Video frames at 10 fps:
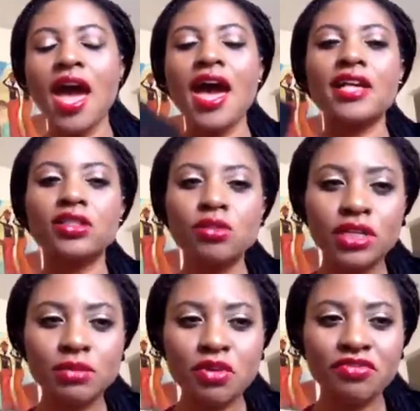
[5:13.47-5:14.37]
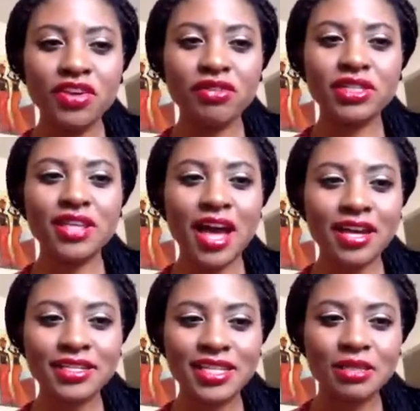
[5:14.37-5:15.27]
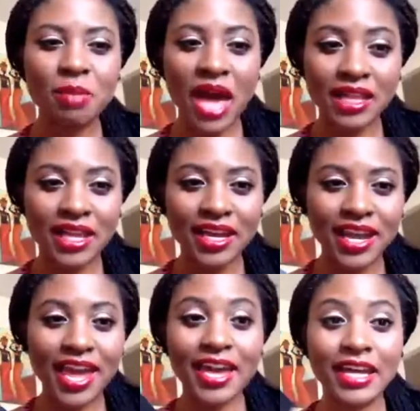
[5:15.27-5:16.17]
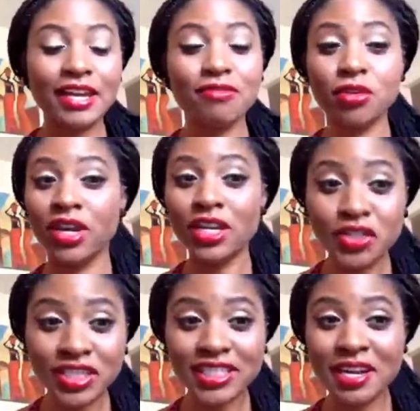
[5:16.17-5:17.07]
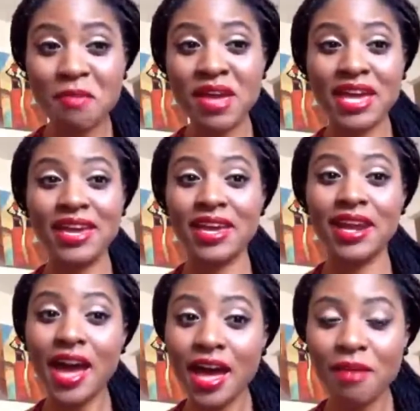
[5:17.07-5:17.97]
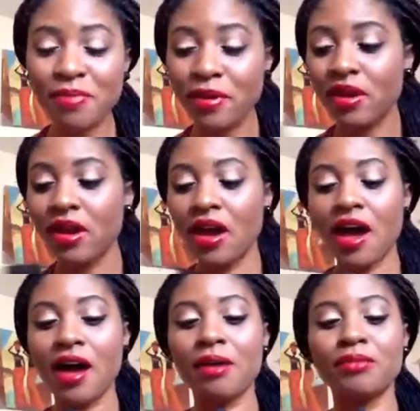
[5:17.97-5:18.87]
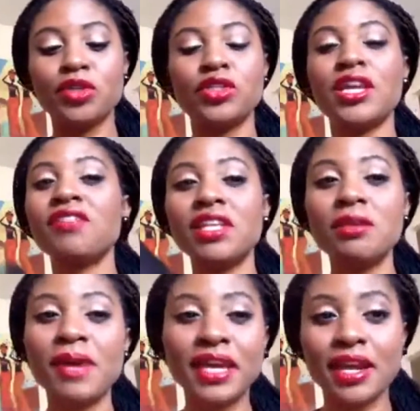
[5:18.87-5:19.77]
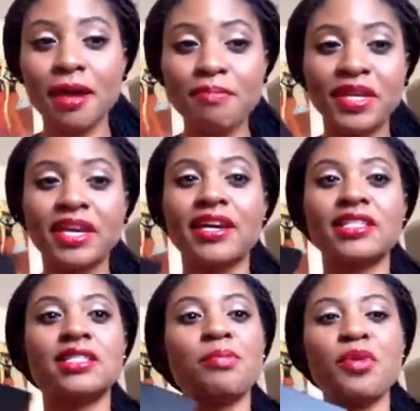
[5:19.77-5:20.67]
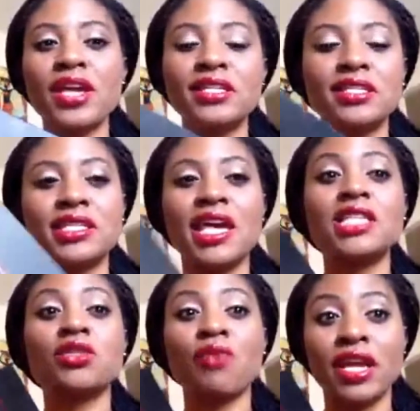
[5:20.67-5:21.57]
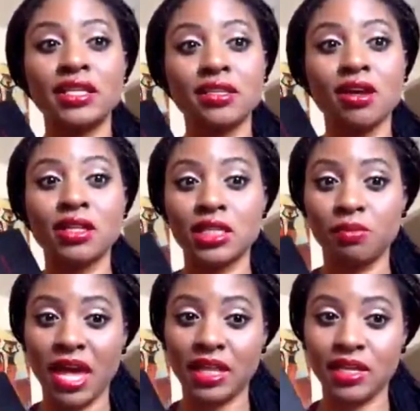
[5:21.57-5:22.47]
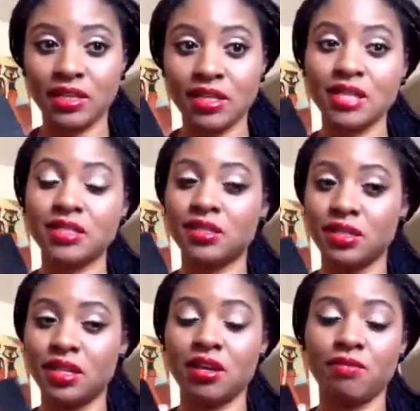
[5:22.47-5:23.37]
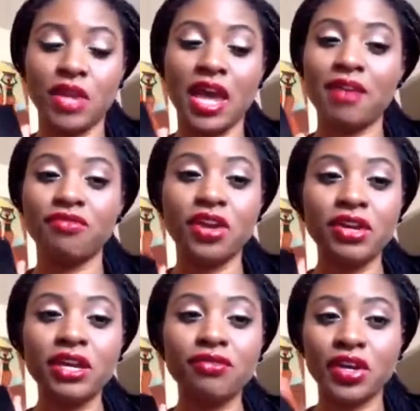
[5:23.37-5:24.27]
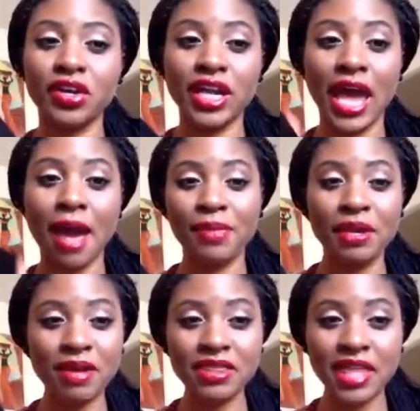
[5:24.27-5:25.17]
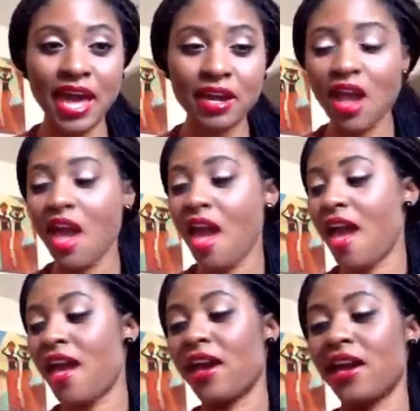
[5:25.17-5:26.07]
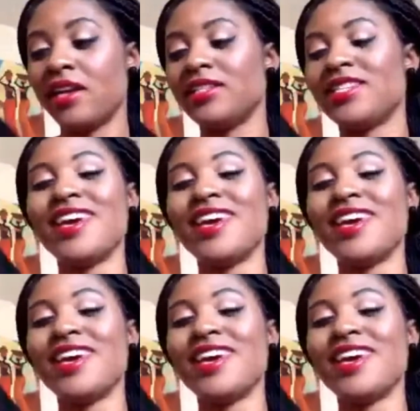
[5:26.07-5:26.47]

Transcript: As soon as Morphe restocks this palette, and if you're interested in picking it up, you should definitely pick it up because the price is right on this palette. That's, you know, I am very, very happy about that. And